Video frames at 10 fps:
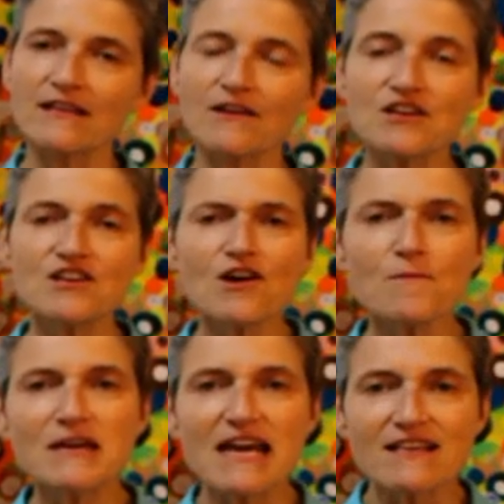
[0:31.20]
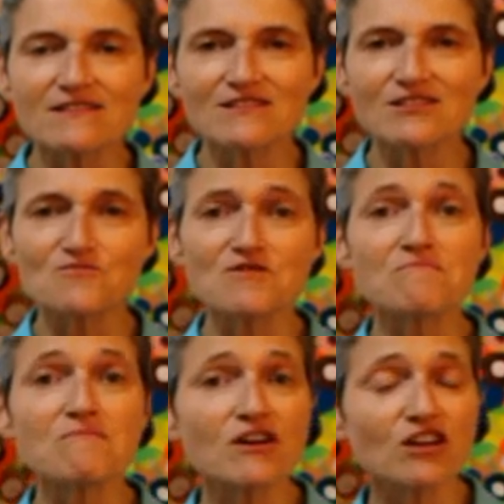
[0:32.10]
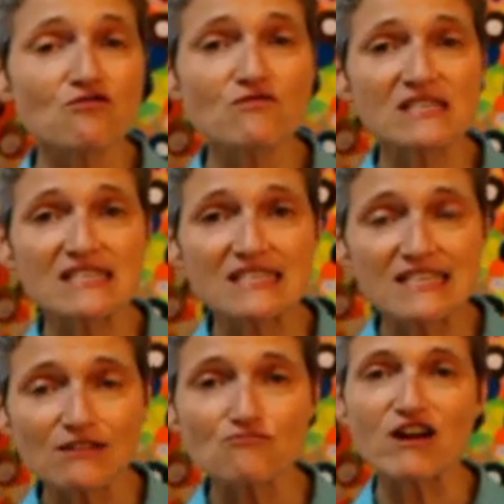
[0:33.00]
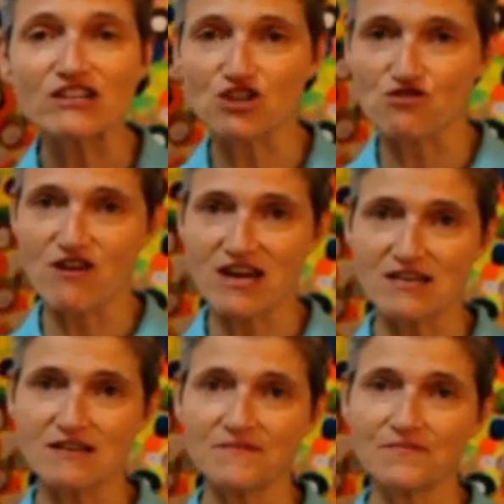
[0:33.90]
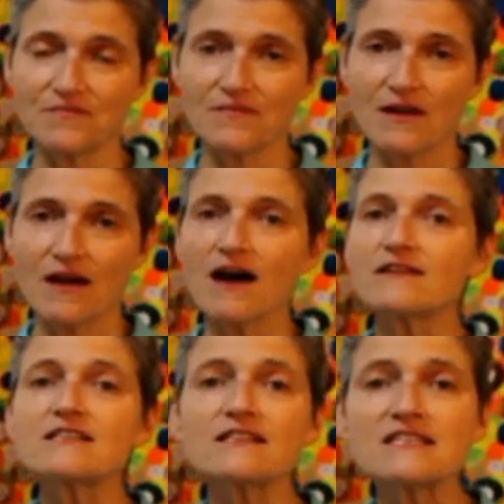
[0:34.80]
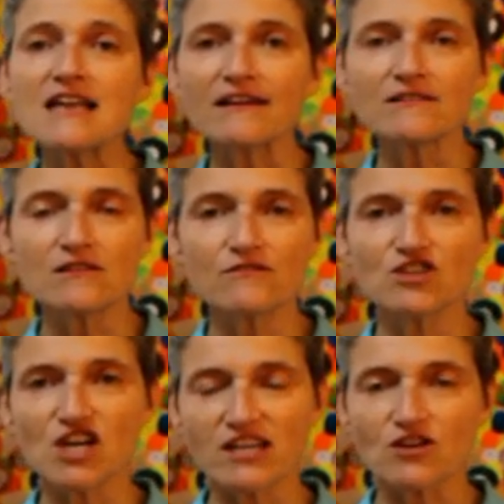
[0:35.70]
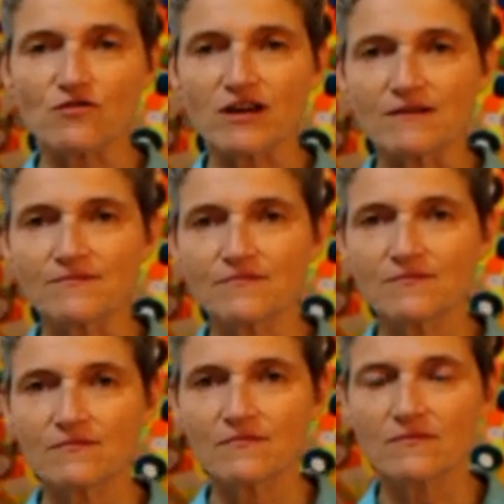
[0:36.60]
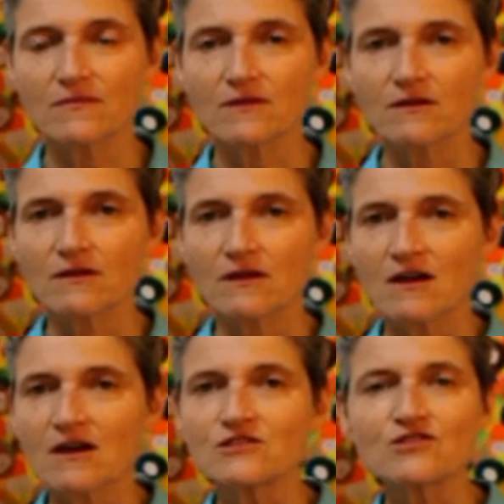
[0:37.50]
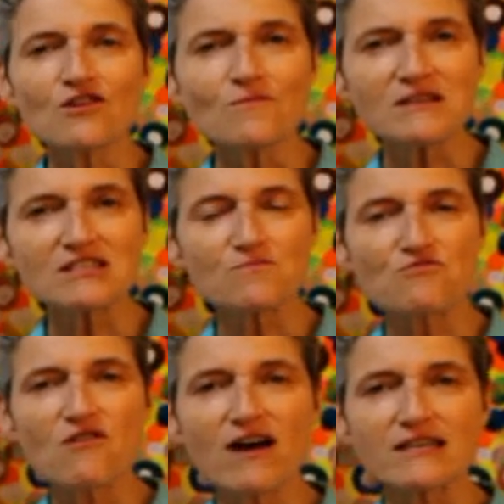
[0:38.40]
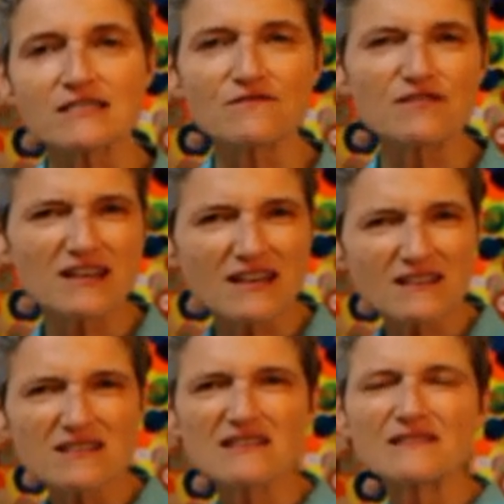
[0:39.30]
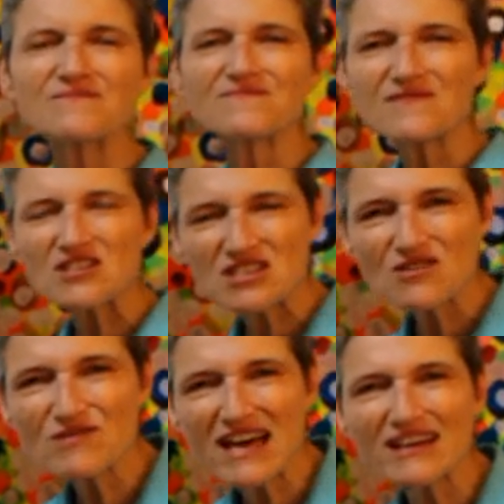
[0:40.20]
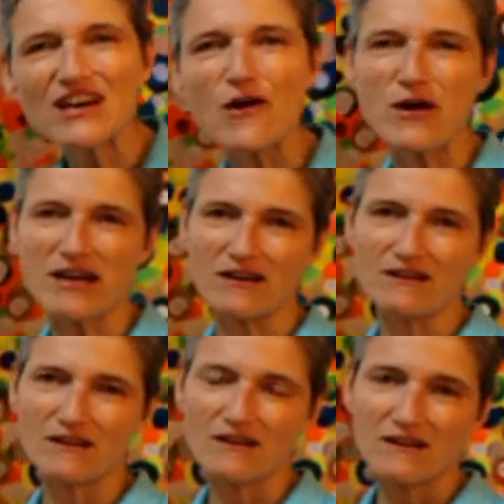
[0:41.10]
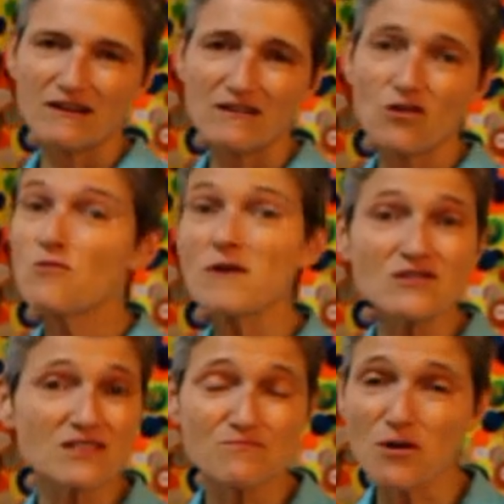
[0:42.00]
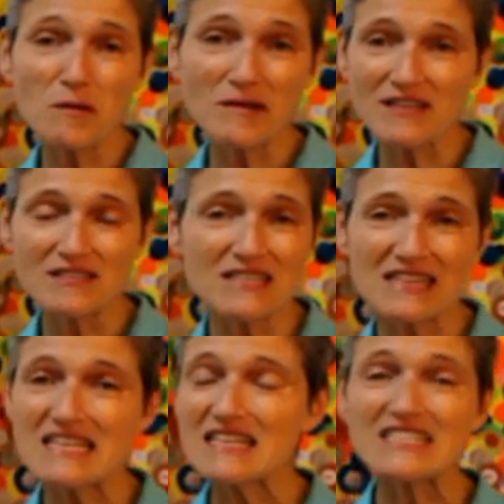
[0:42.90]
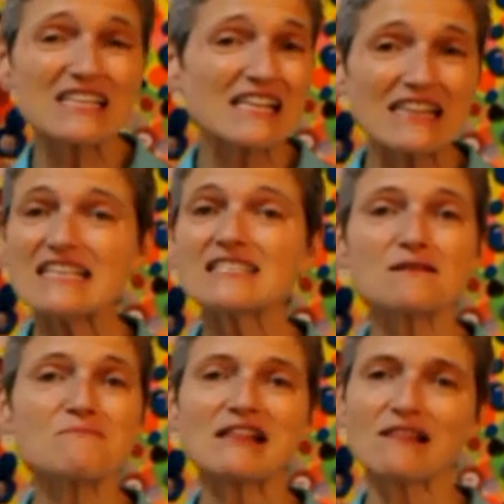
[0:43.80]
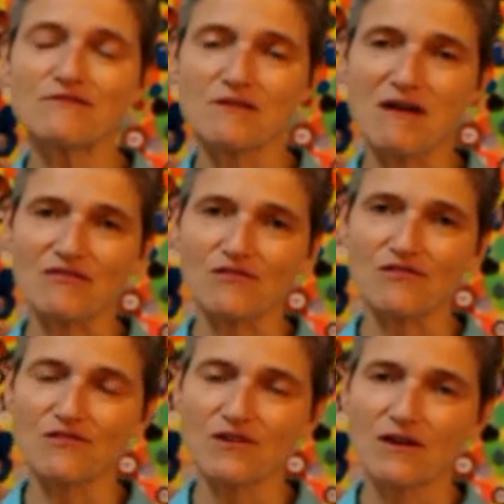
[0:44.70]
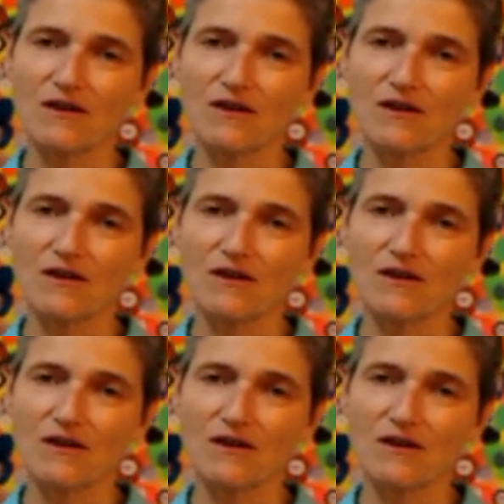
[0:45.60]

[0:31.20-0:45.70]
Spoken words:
Now, the year begins with Mercury still retrograde until the 9th of January. So don't be surprised if things just don't get going, almost probably until at least the middle of the month.